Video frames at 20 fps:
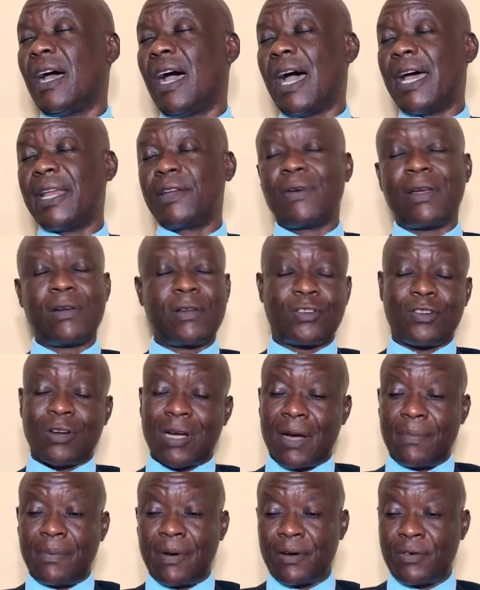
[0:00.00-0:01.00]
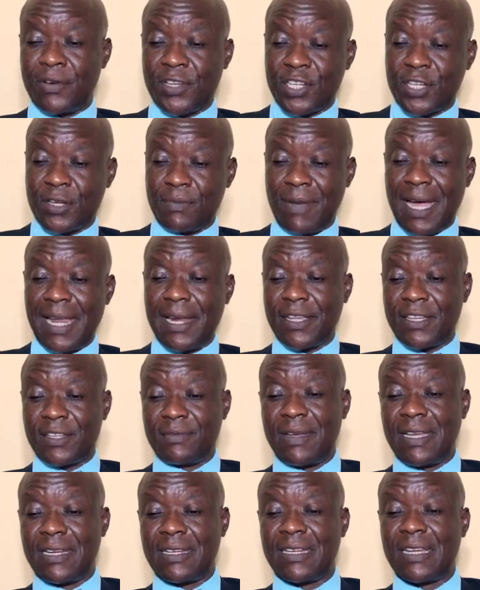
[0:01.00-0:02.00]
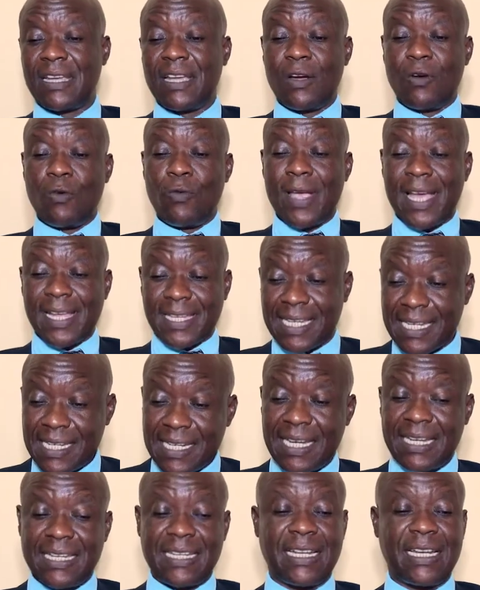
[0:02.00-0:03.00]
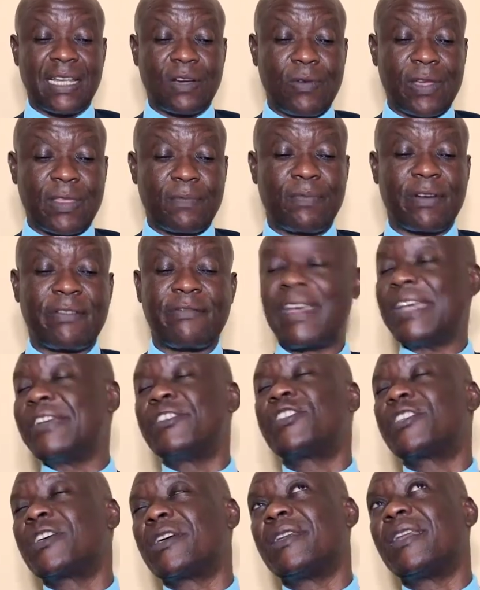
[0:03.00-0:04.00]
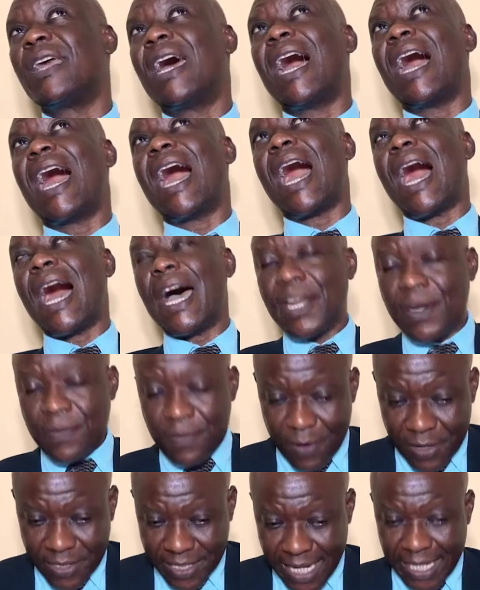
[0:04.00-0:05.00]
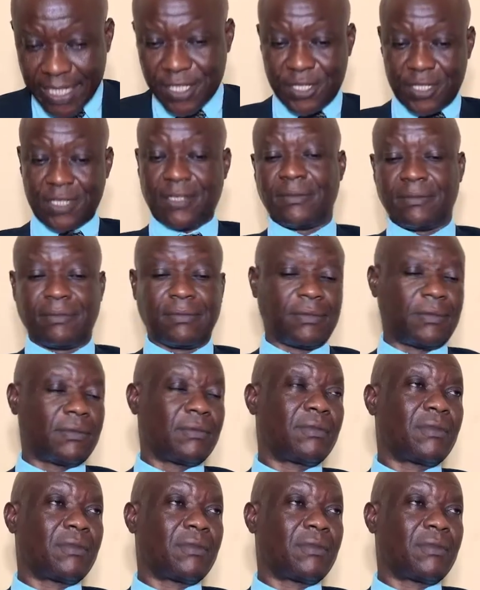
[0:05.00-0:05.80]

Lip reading: And when we talk about risk management, we are certainly dealing with prevention and protection.